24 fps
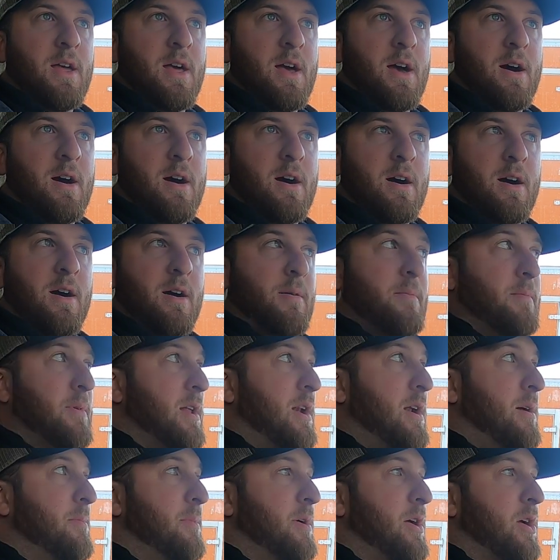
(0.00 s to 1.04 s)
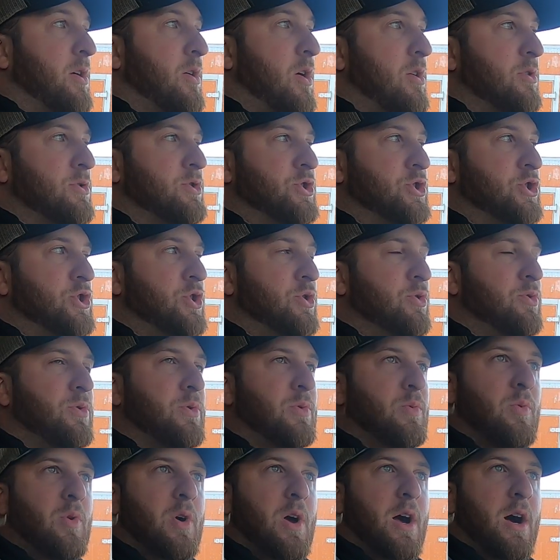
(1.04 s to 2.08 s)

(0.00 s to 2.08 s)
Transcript: And I'm like, oh shoot,